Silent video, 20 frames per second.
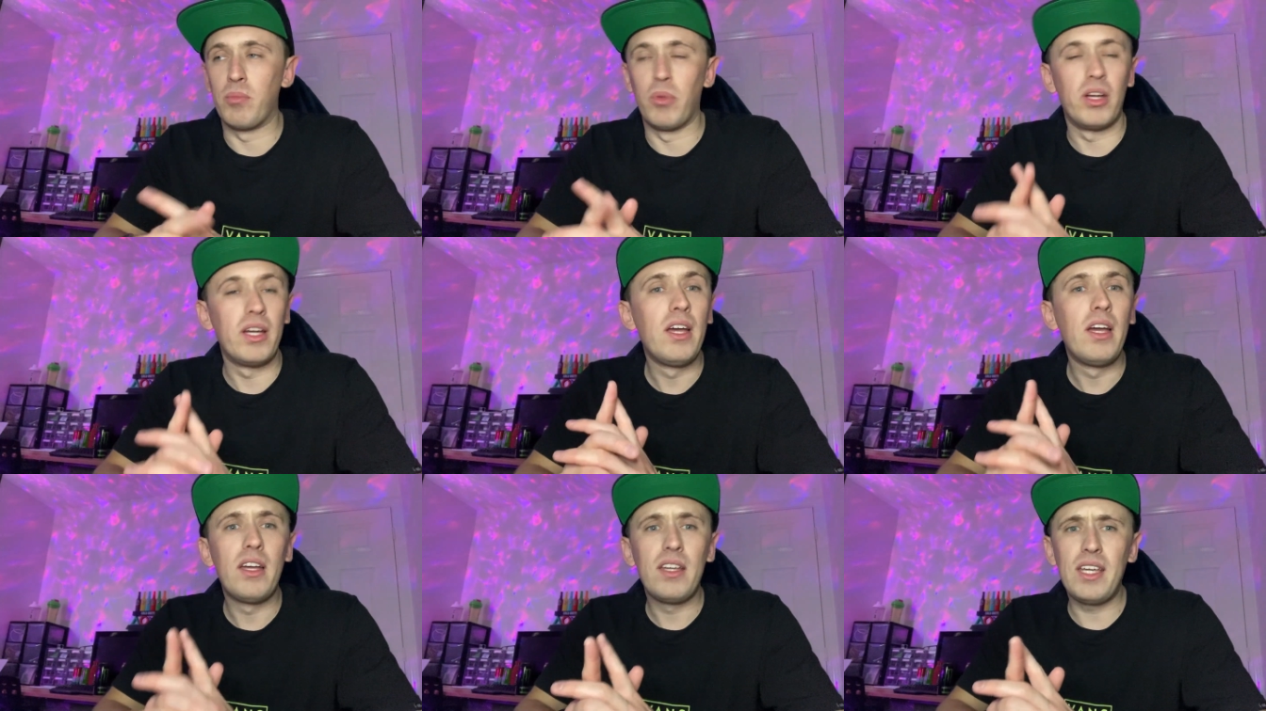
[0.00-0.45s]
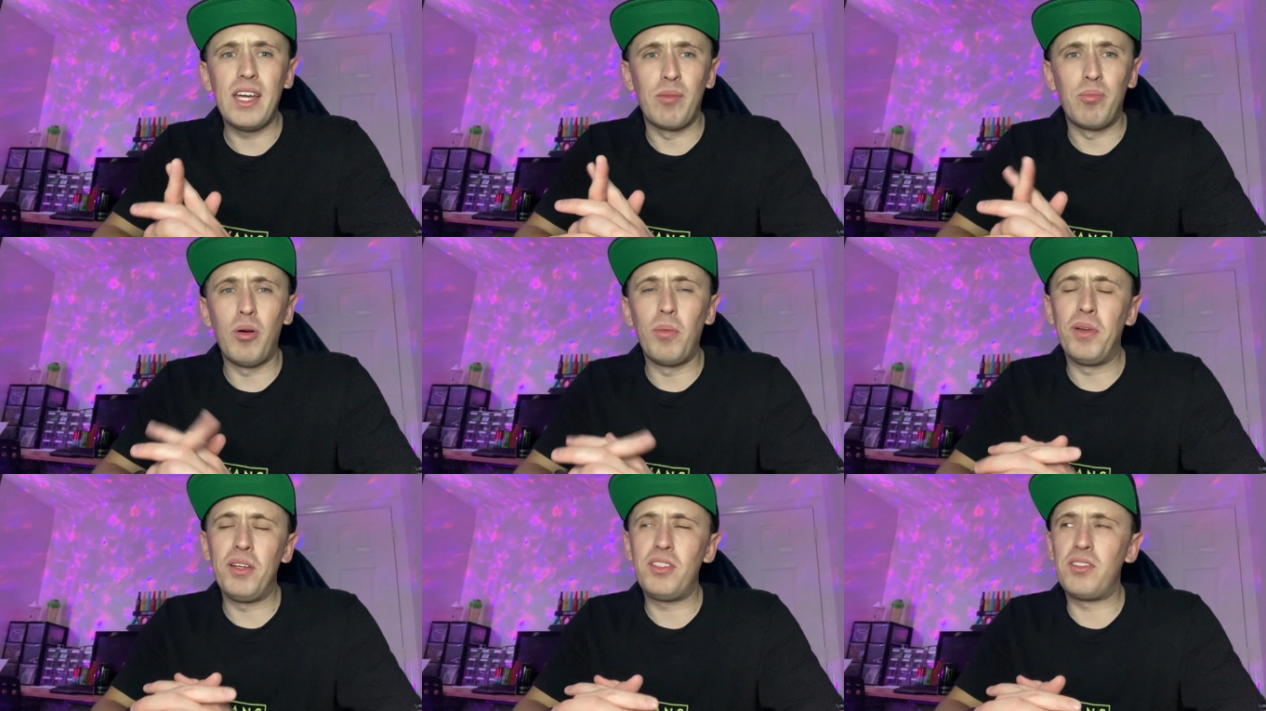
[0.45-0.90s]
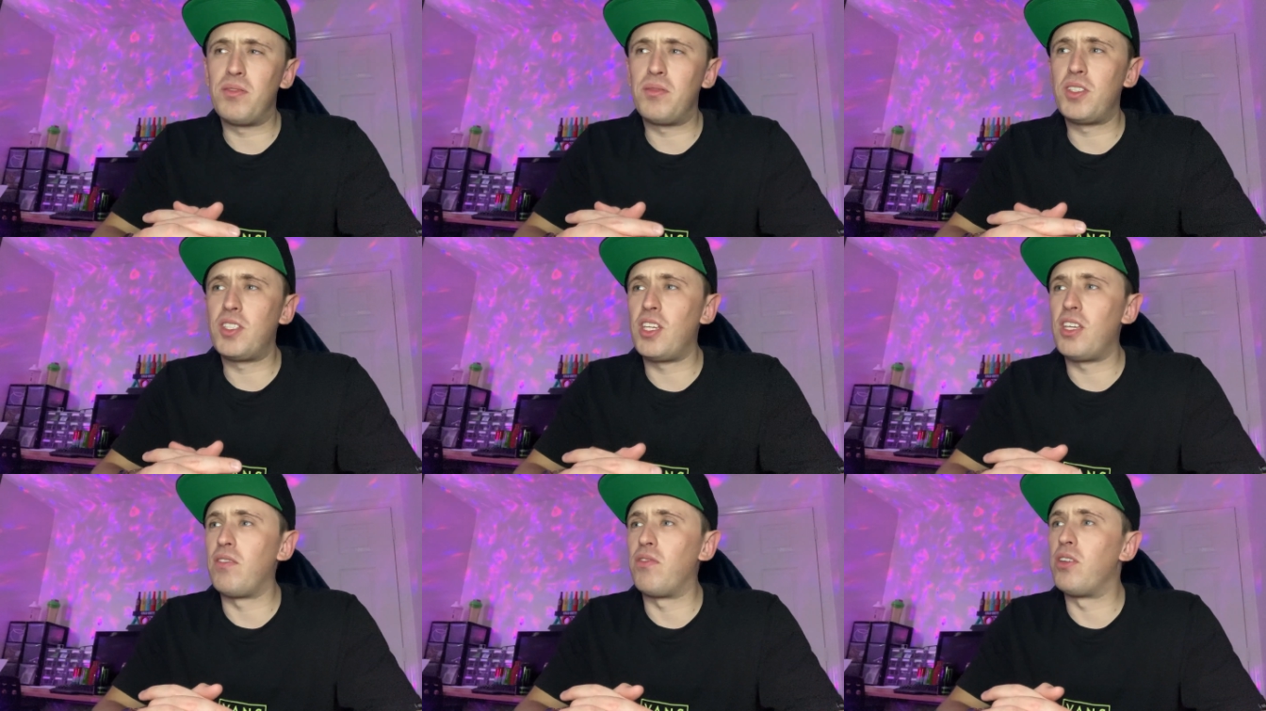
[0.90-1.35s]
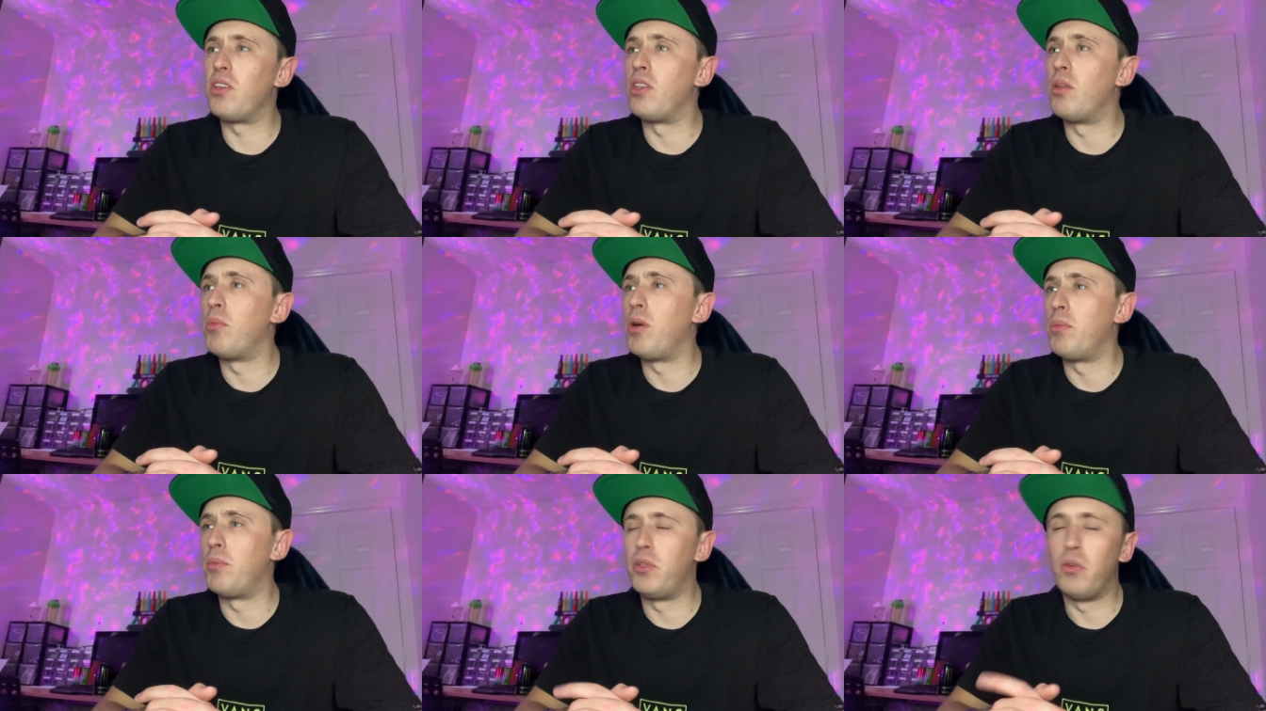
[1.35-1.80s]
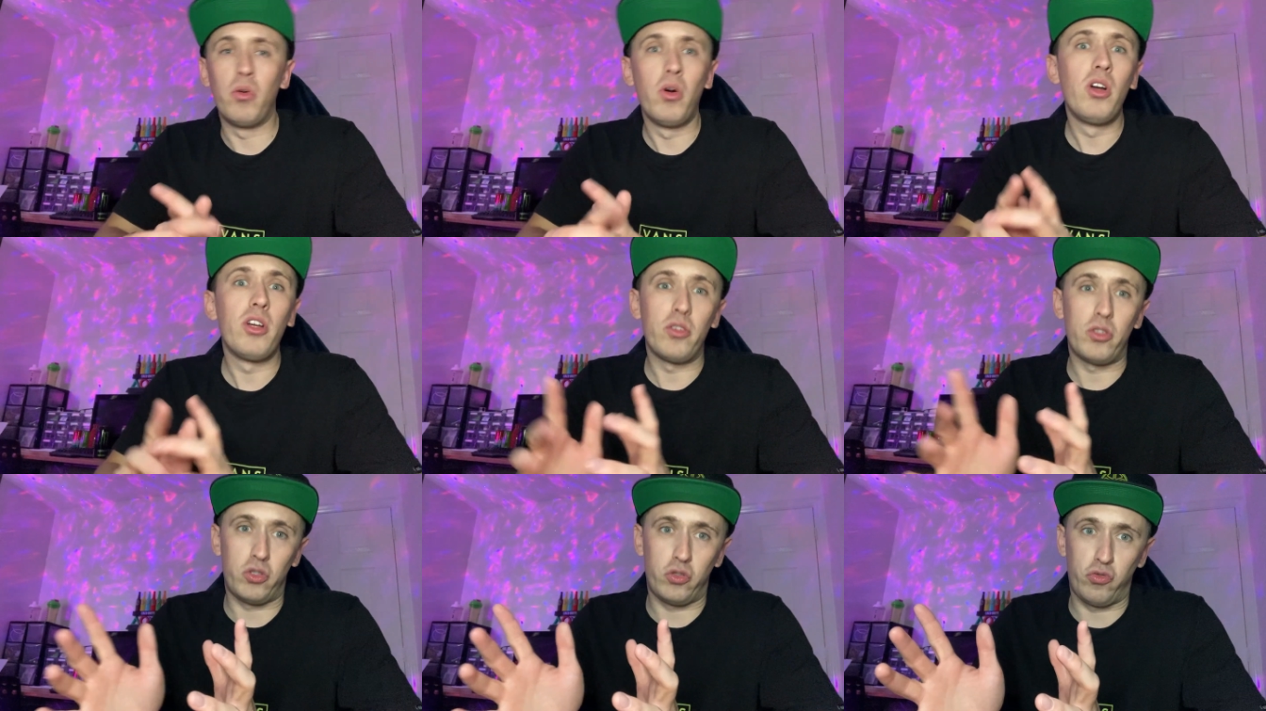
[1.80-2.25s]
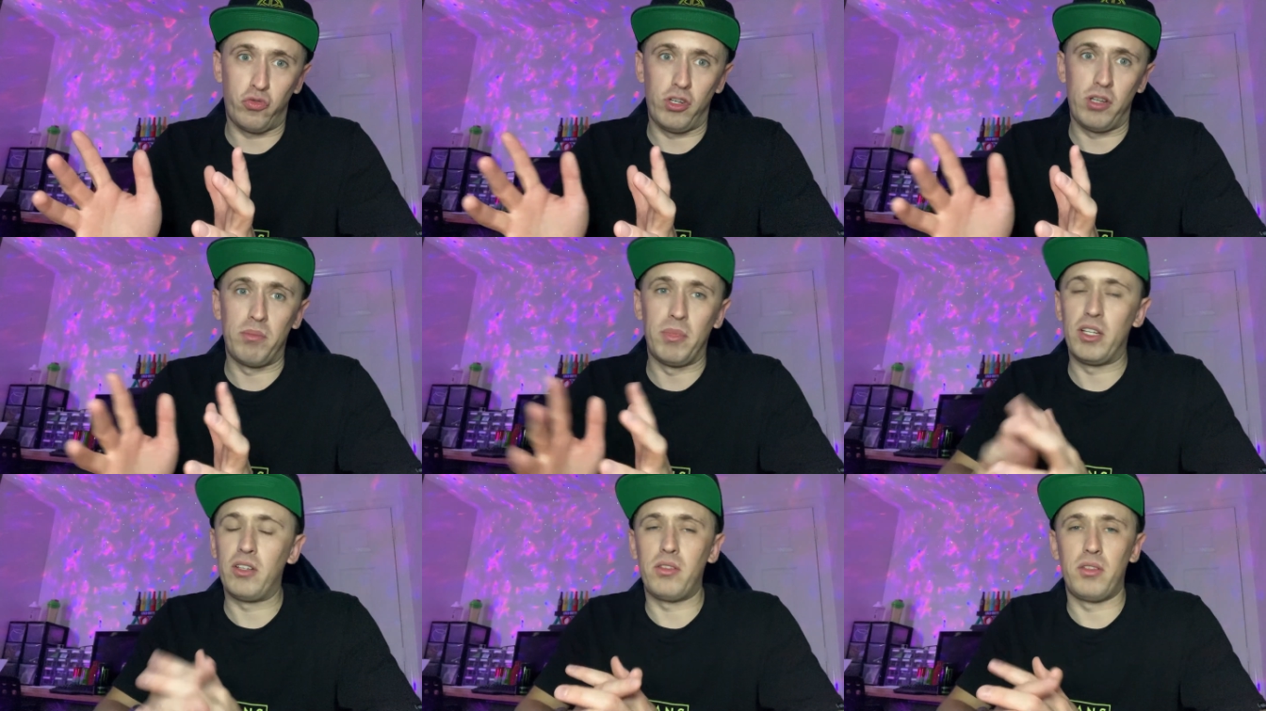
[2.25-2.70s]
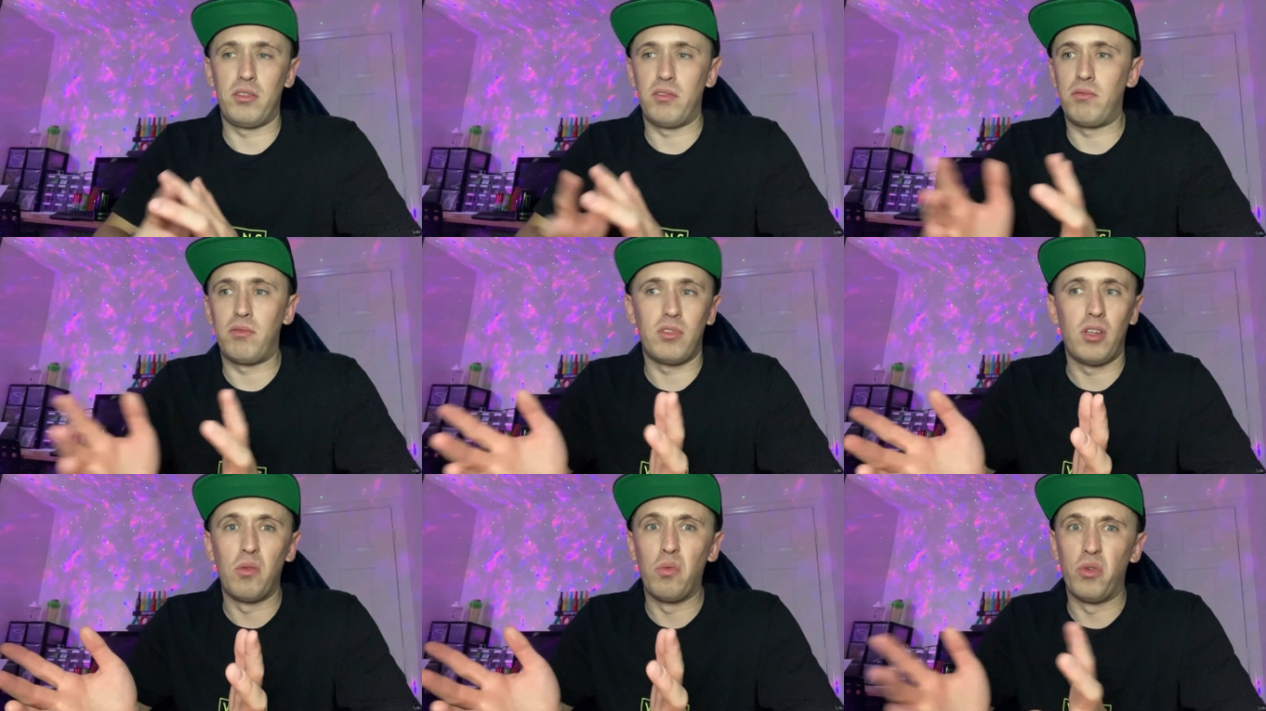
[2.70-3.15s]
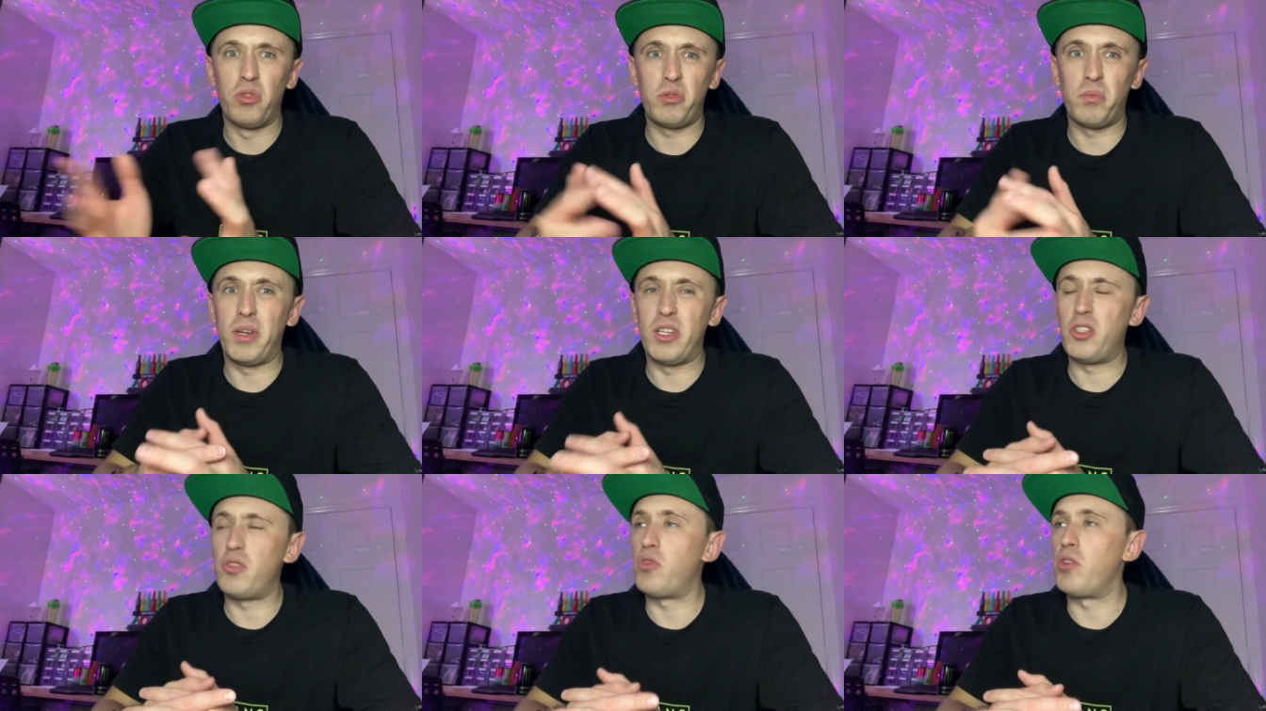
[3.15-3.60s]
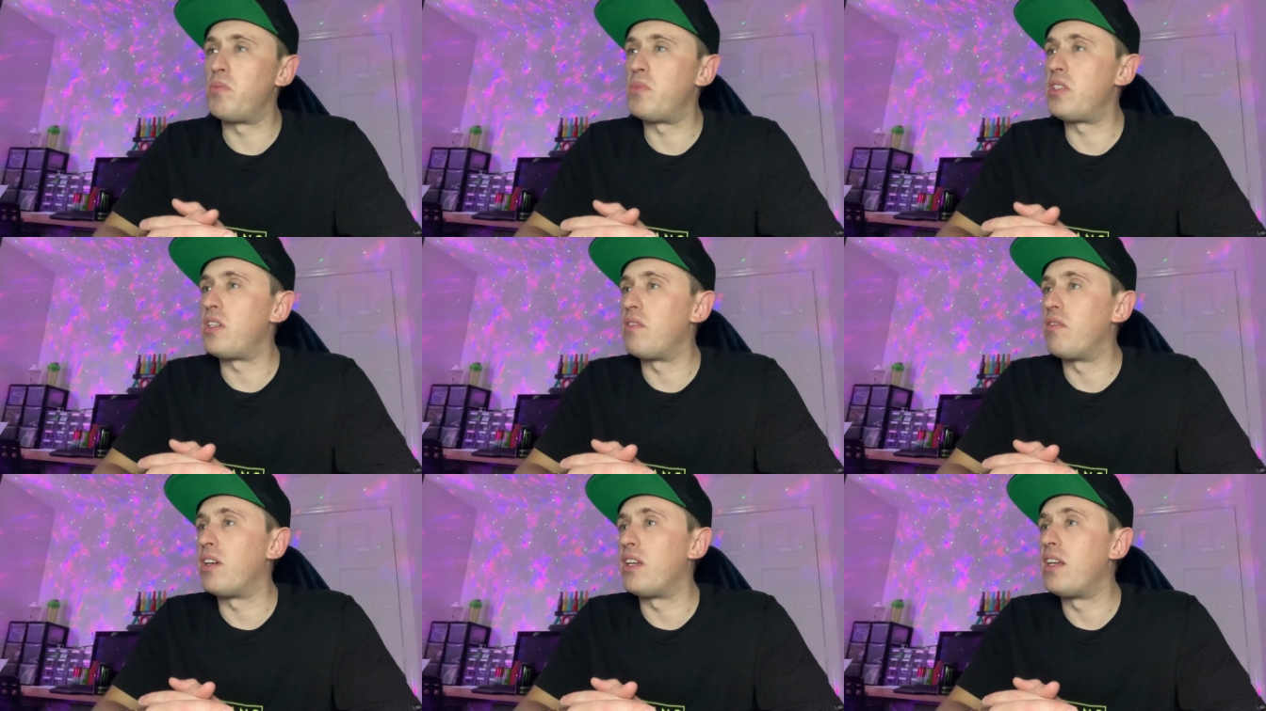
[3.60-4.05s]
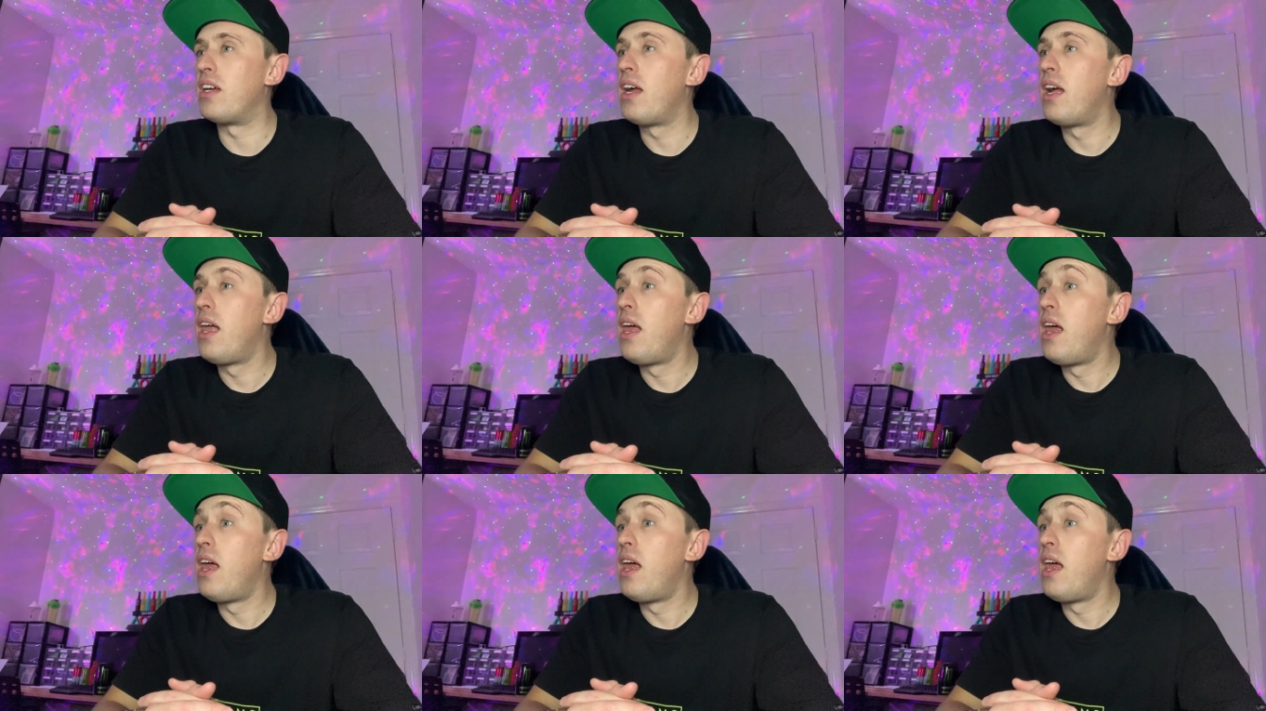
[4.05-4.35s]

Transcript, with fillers: But yeah, probably TV at the moment, or streaming, because don't watch mainstream TV.